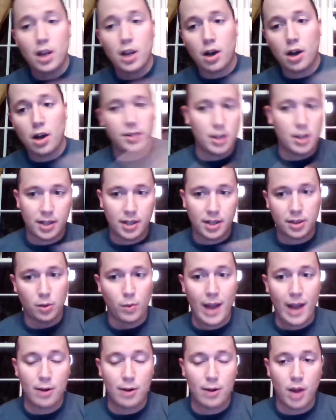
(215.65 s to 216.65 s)
all know that the
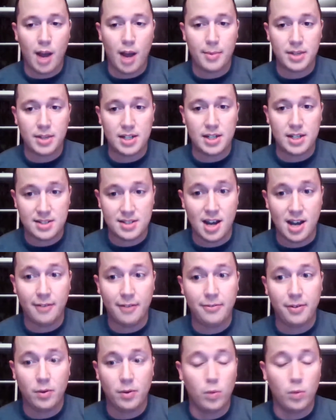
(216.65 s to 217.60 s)
round robin is tough.